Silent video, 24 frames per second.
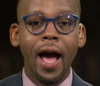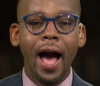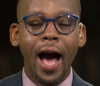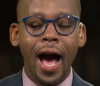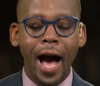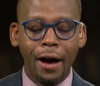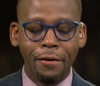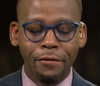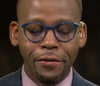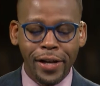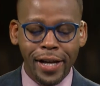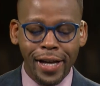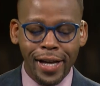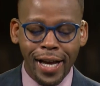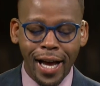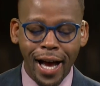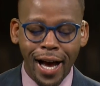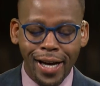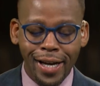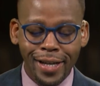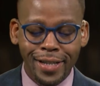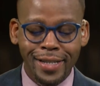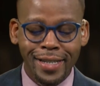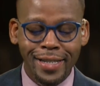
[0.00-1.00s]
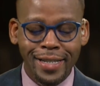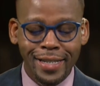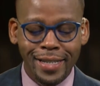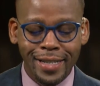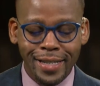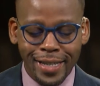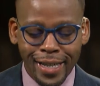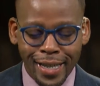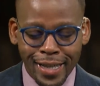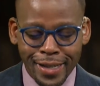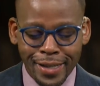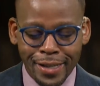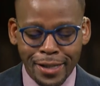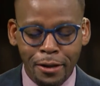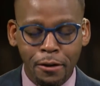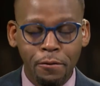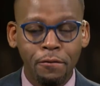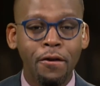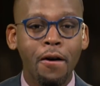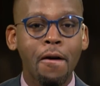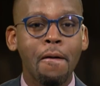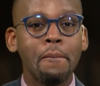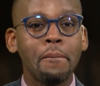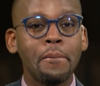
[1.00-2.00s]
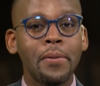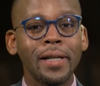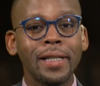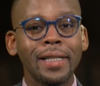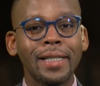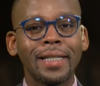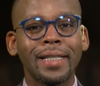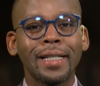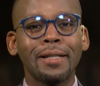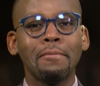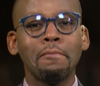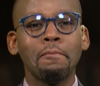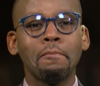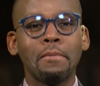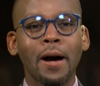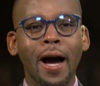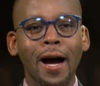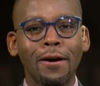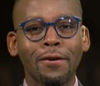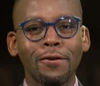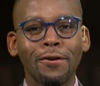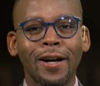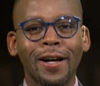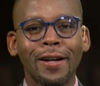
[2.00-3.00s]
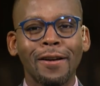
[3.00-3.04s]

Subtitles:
having a distinctive policing background.